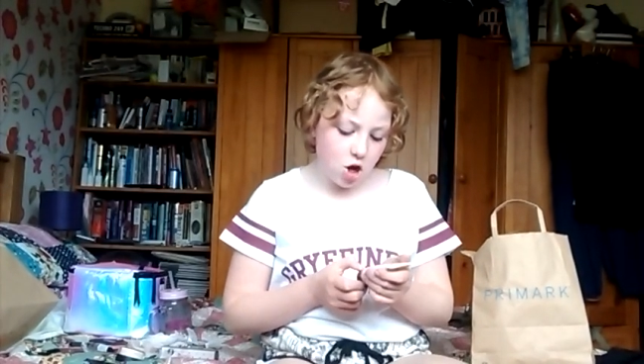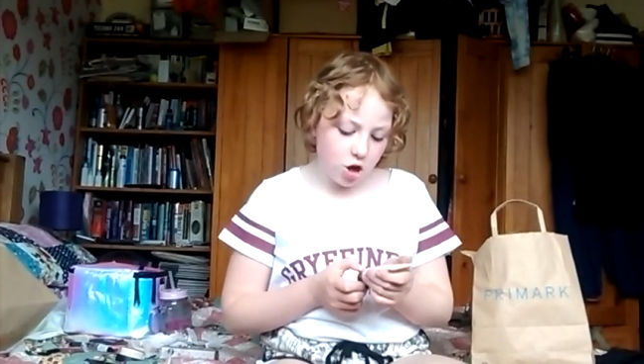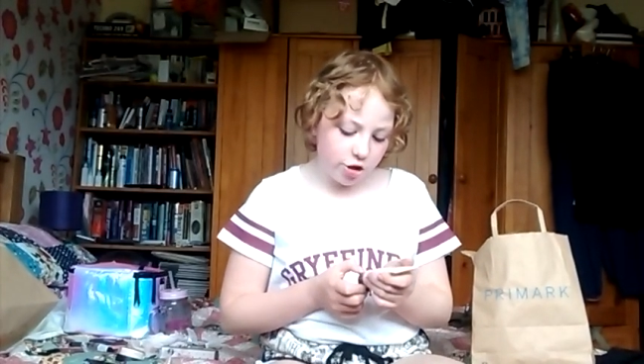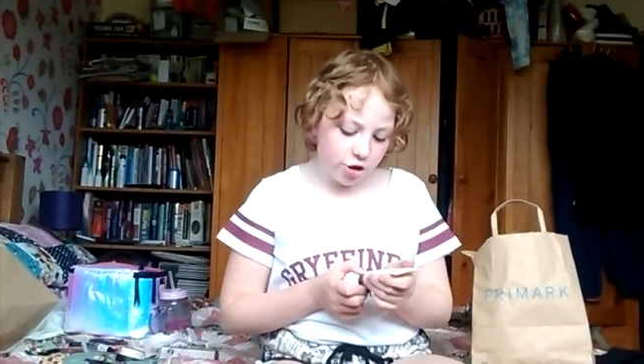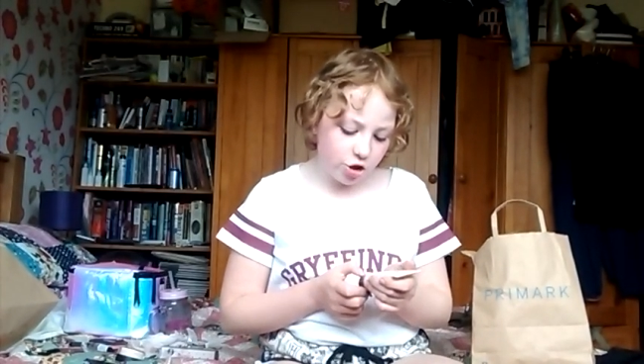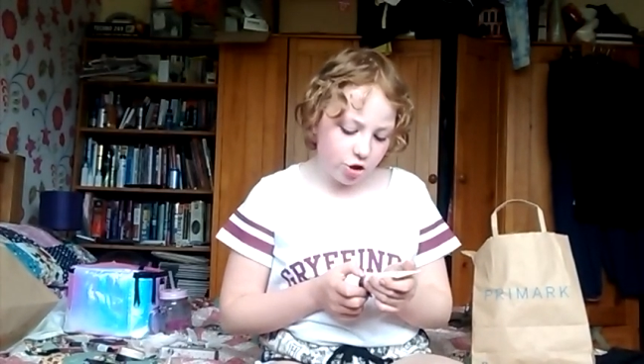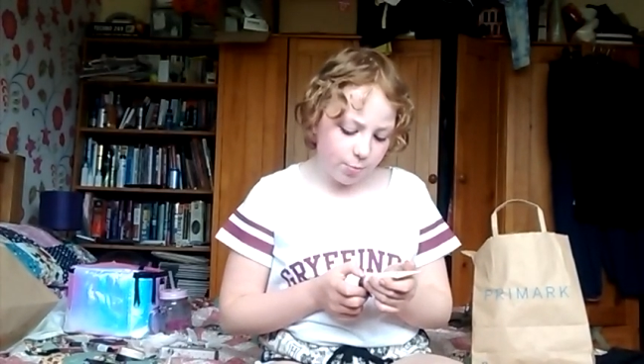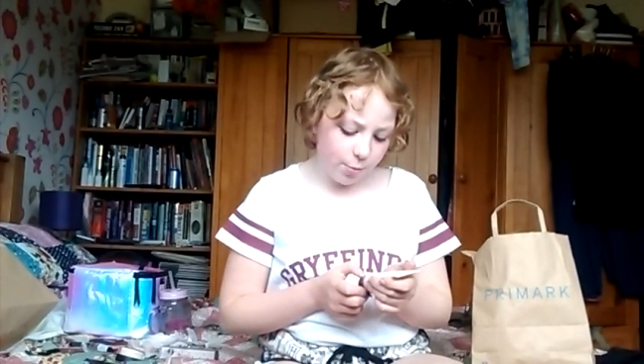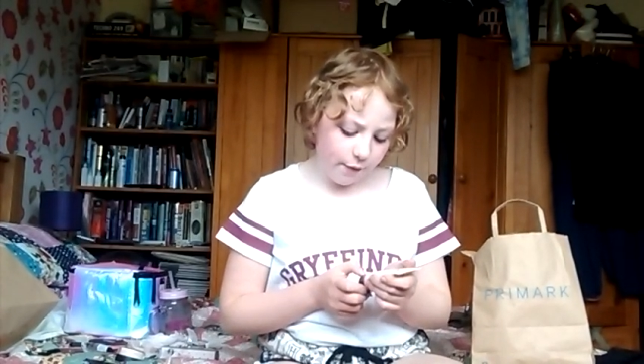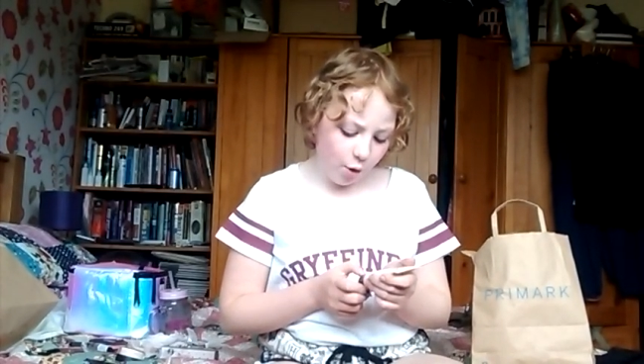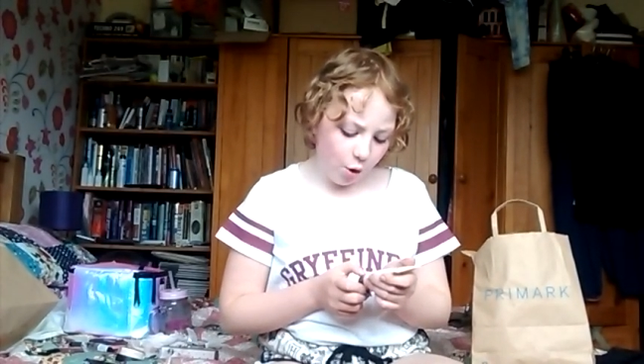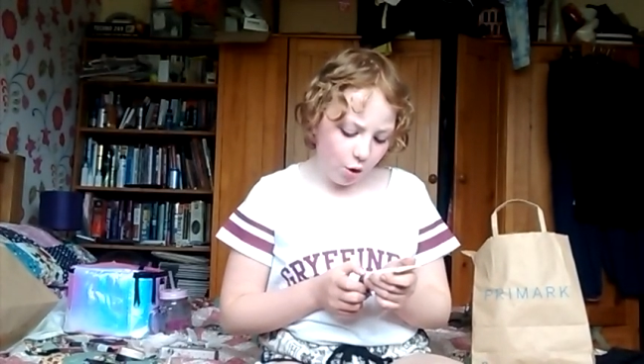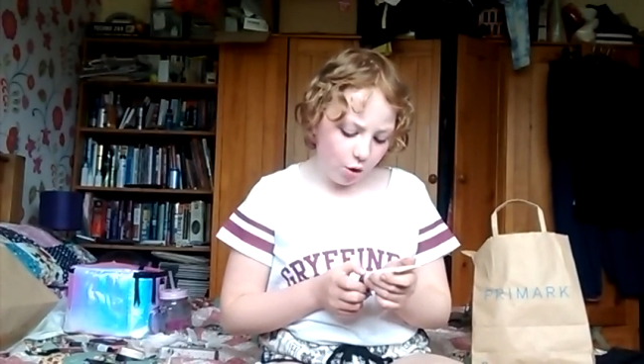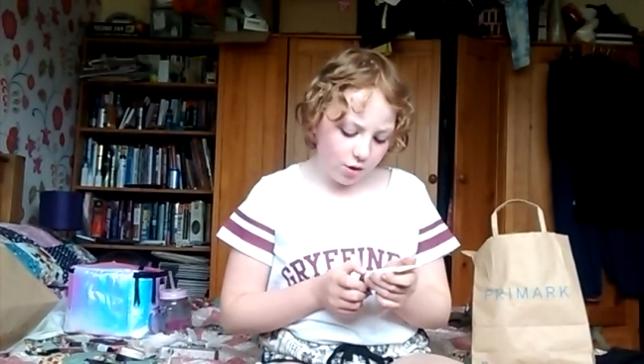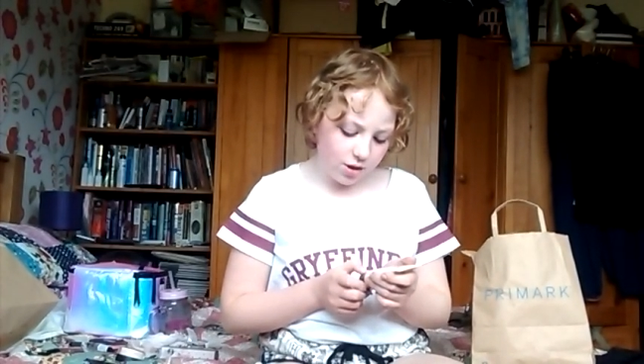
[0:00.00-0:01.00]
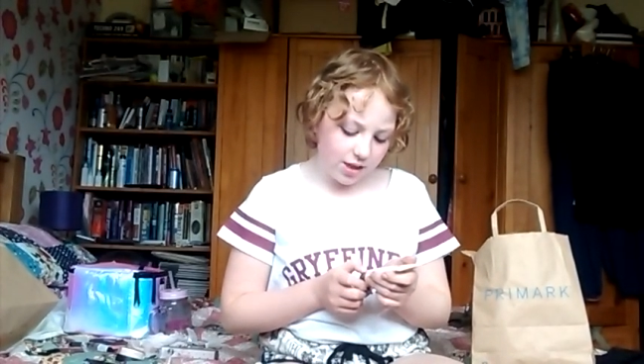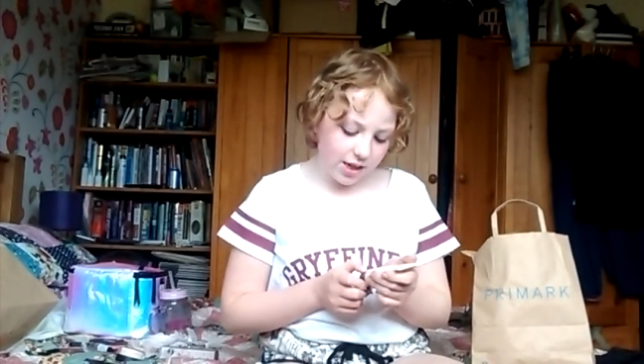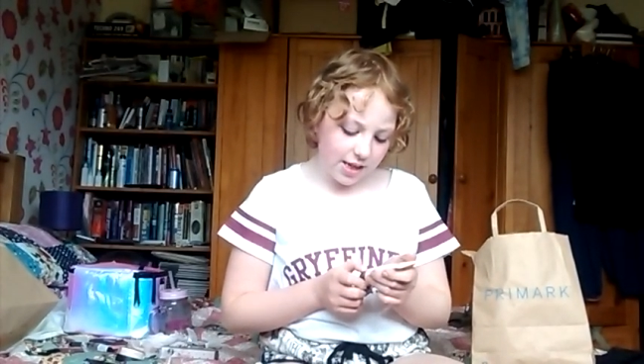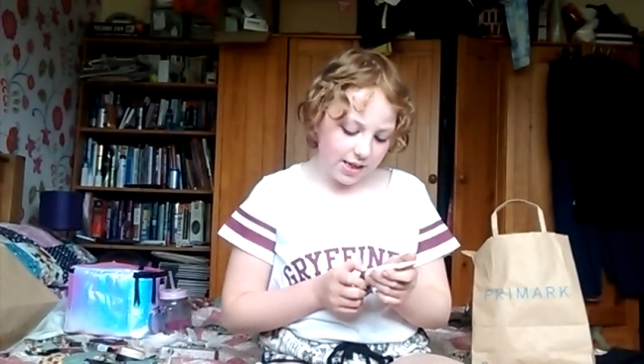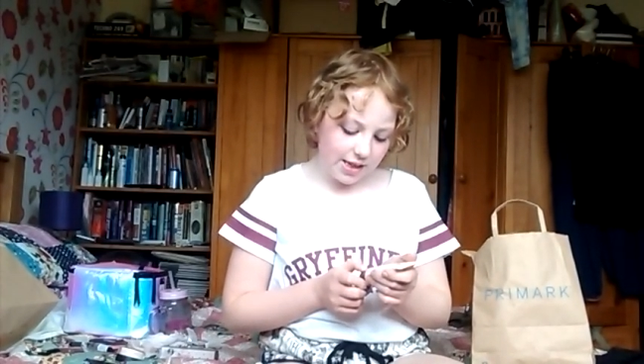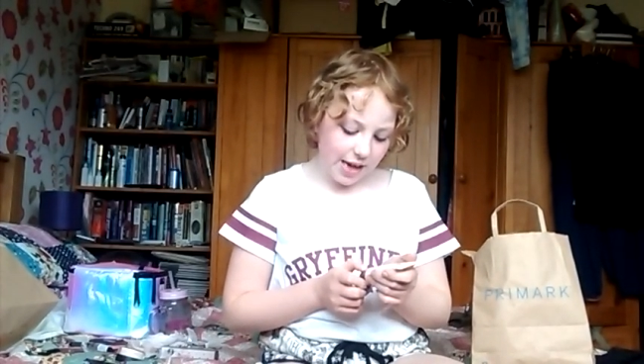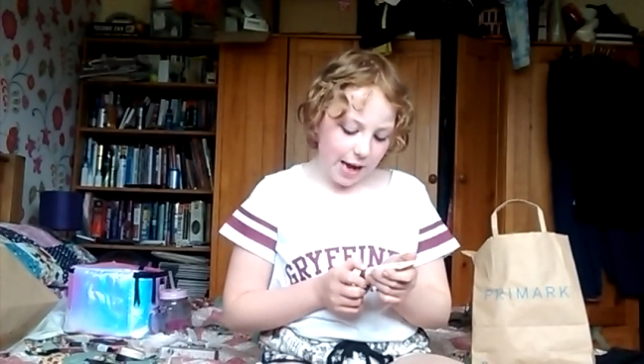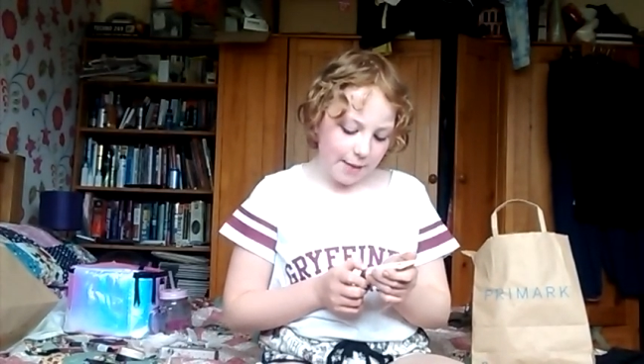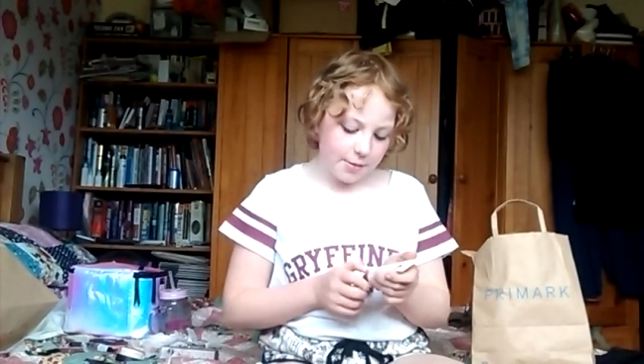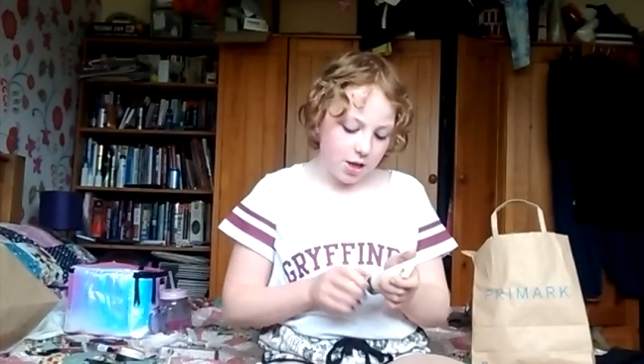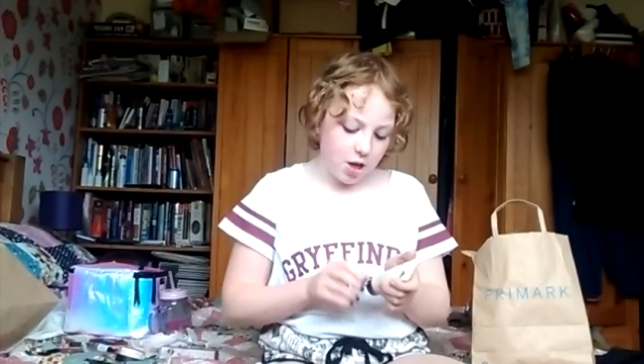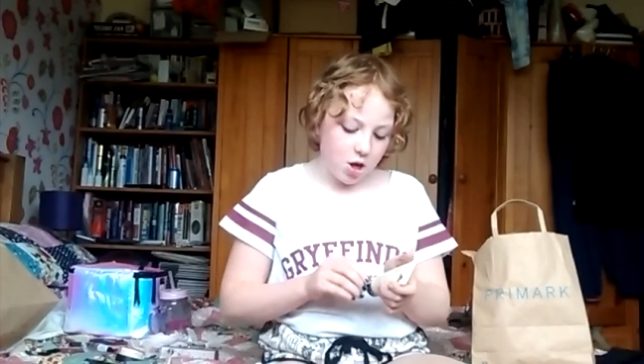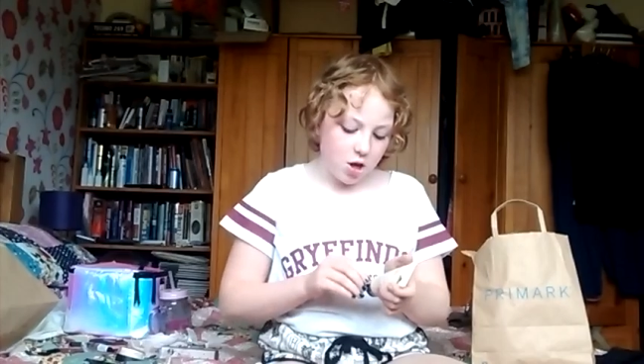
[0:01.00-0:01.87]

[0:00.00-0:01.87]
suitable for all skin types.